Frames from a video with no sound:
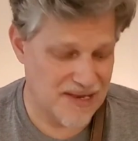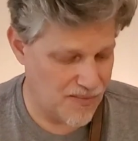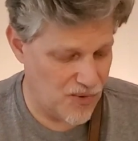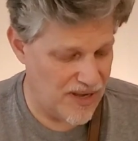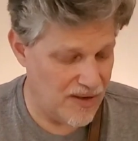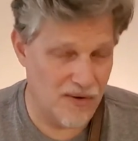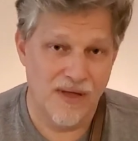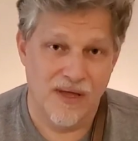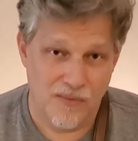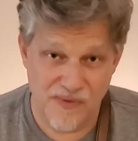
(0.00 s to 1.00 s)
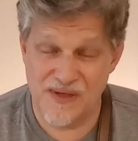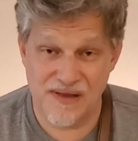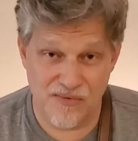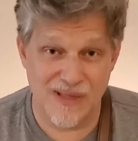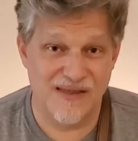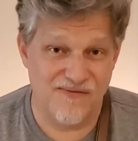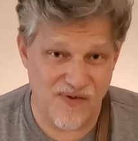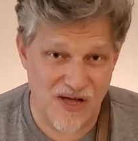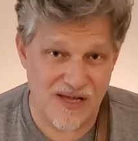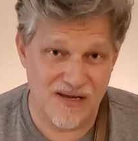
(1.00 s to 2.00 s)
as well with this really
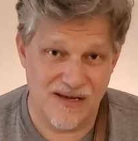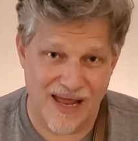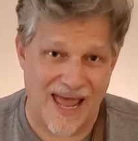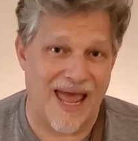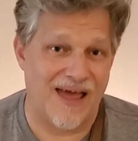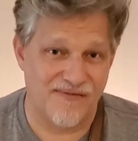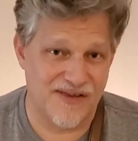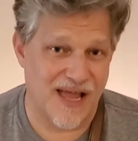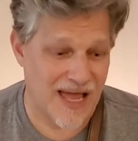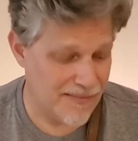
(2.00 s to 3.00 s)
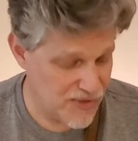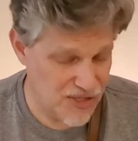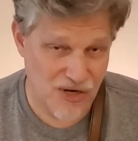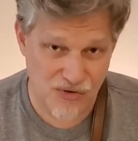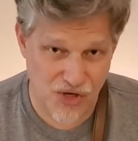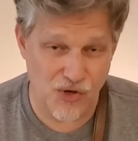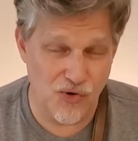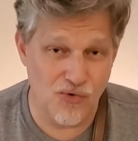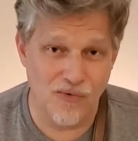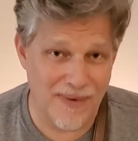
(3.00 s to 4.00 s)
fun halftime,
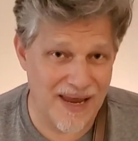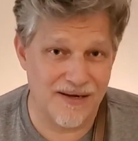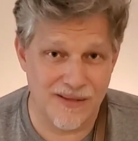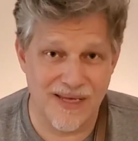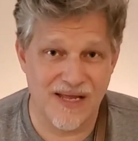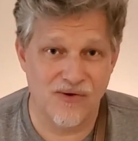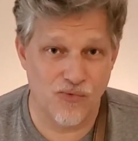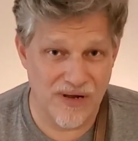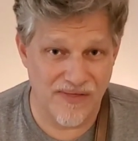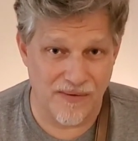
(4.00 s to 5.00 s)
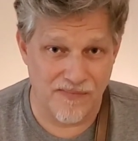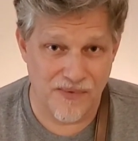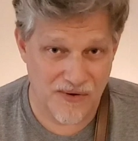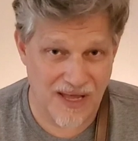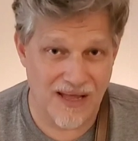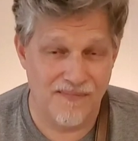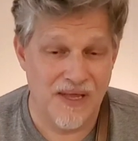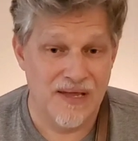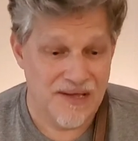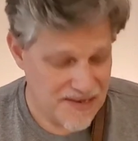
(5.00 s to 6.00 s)
cool mandolin rhythm. Okay,
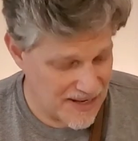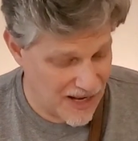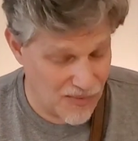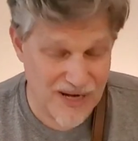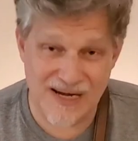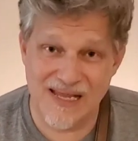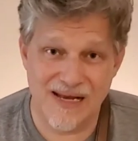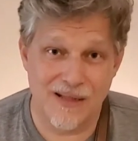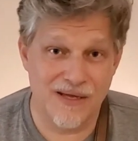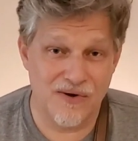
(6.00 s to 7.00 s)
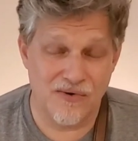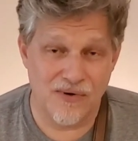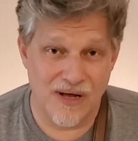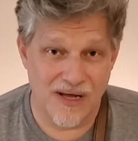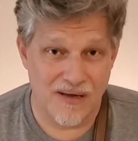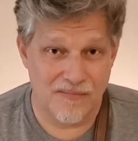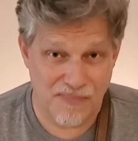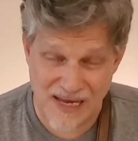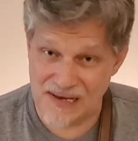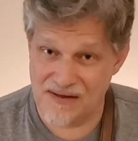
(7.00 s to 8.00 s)
so now we're going to get a little
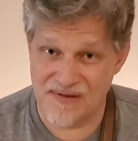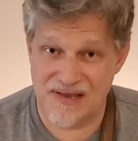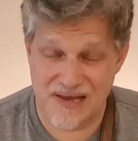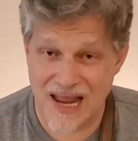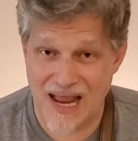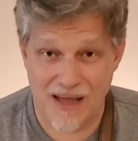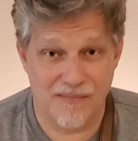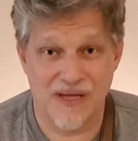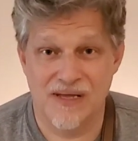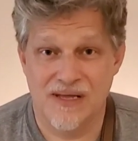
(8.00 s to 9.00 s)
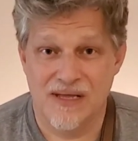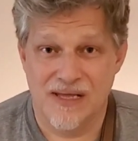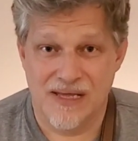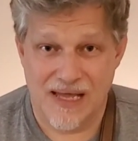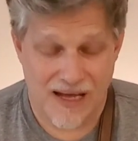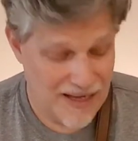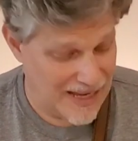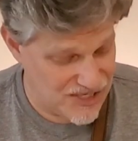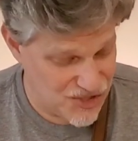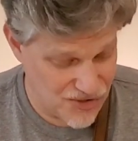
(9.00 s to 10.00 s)
piece of Sam.
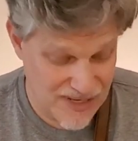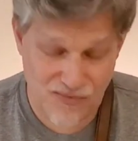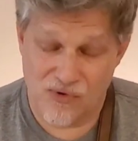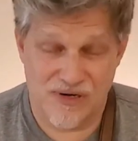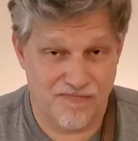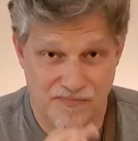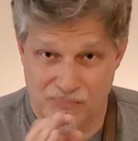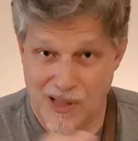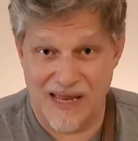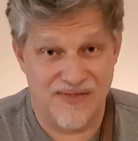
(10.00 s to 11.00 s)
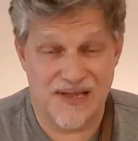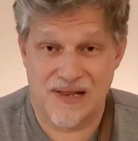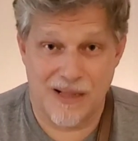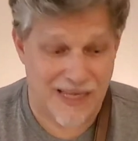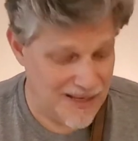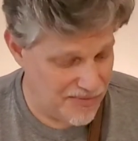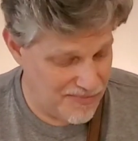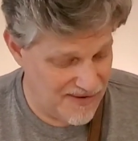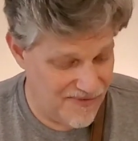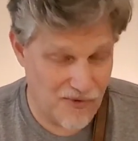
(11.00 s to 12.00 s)
I sure didn't want to play this clip
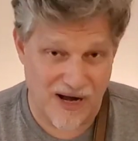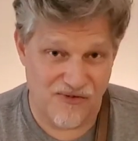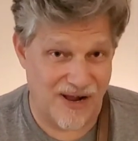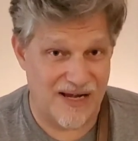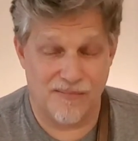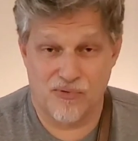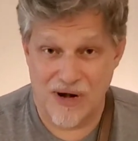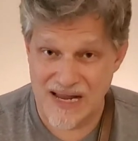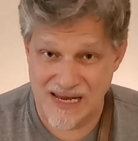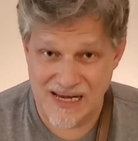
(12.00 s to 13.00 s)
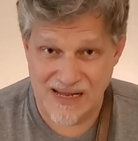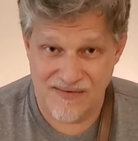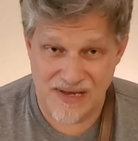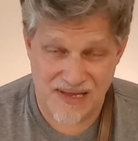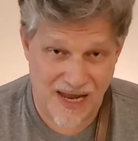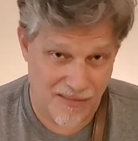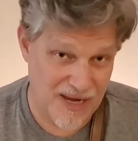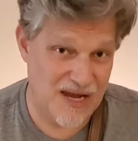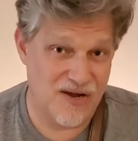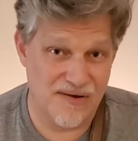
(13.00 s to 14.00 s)
before I tried to break any of this down,
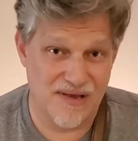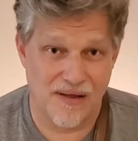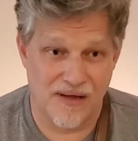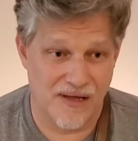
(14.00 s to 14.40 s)
but here's